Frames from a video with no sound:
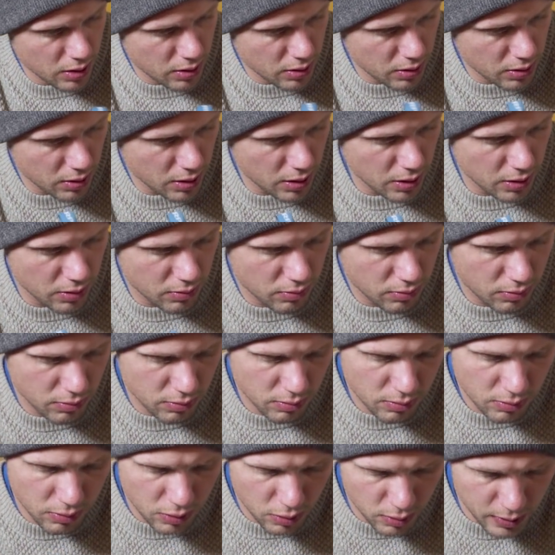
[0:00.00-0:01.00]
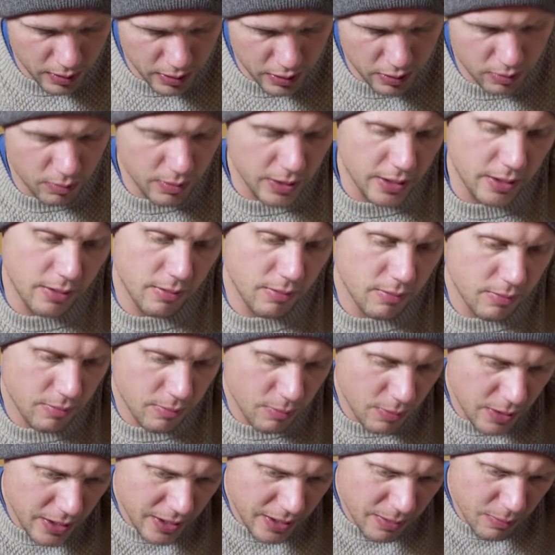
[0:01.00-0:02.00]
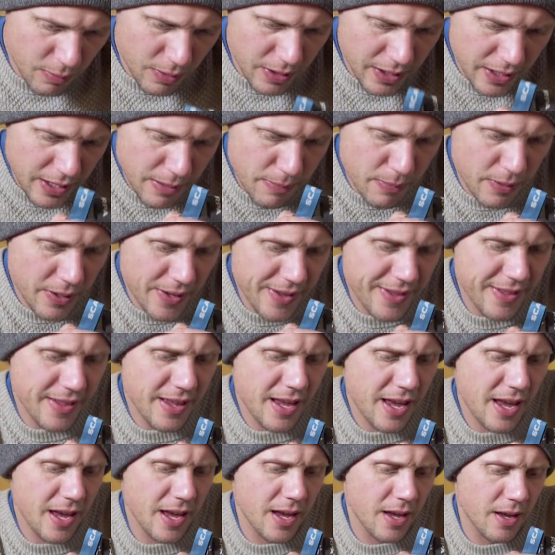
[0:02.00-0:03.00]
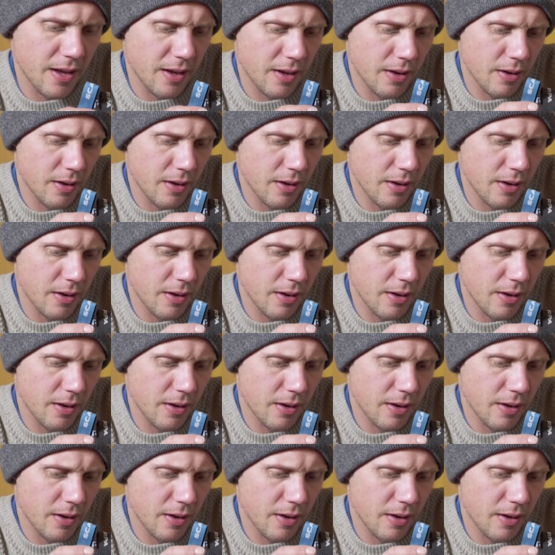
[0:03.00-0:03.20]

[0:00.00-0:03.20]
That's a good question. Wait, why did they put it there?